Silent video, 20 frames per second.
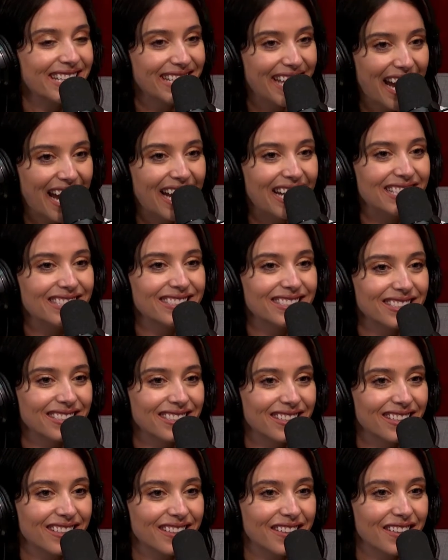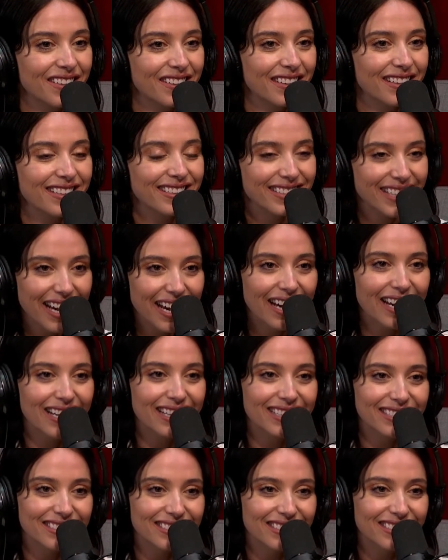Yes.
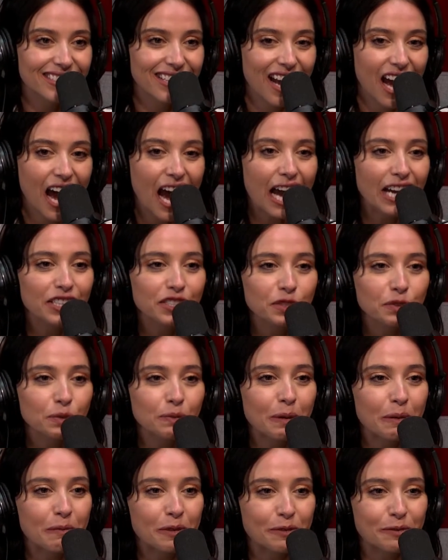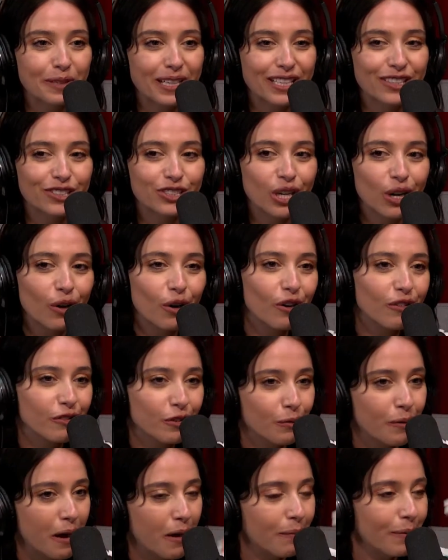I just remember being so
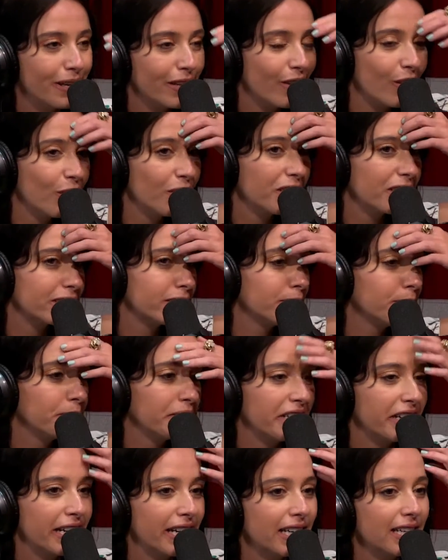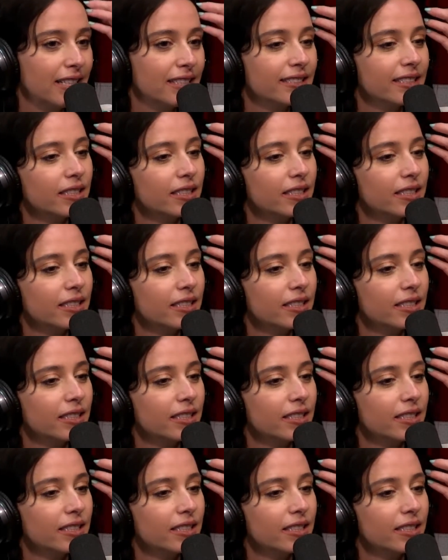overwhelmed by the whole experience.